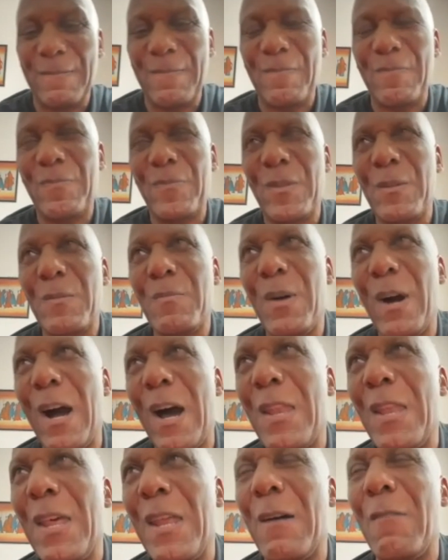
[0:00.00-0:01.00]
But
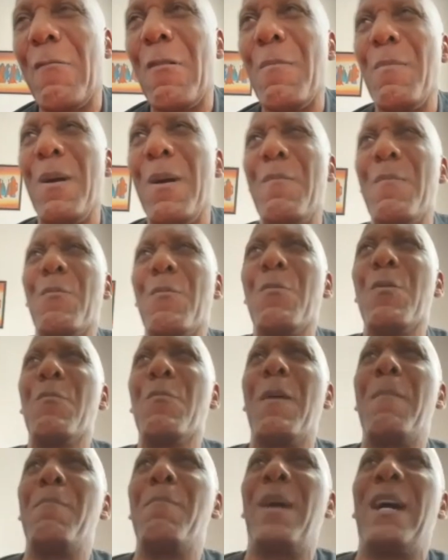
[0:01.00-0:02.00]
then I remember we
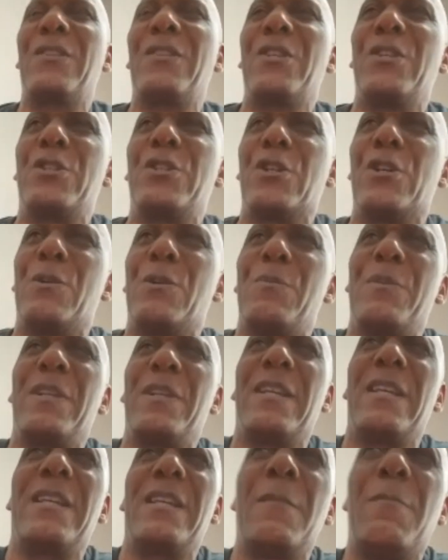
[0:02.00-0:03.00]
went back to
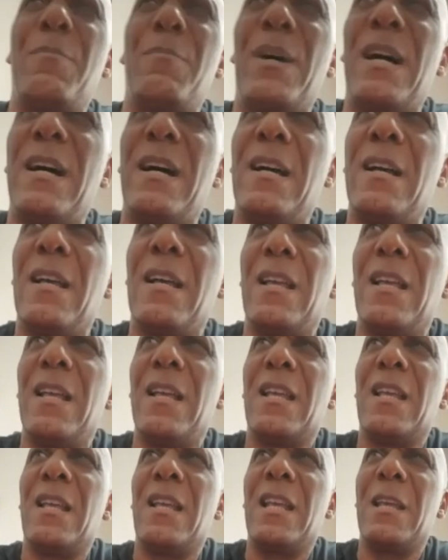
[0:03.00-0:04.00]
Germany in about,
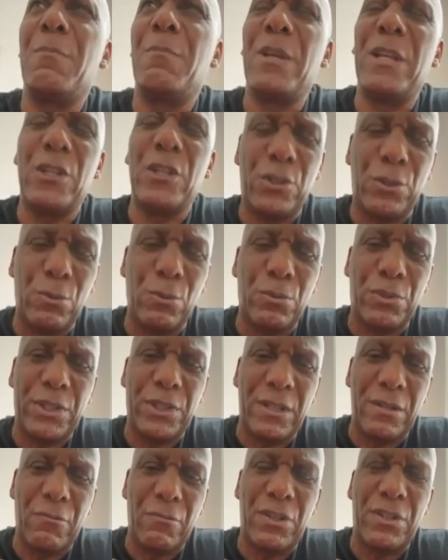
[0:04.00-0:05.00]
he beat Schultz
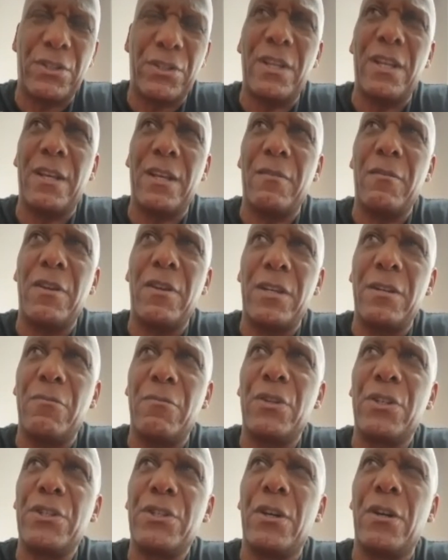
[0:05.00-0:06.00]
in the
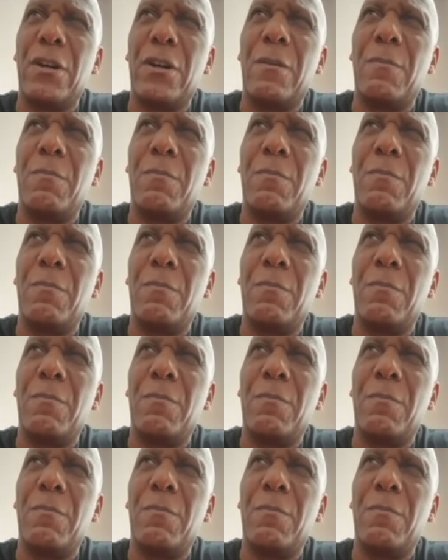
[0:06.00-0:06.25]
return,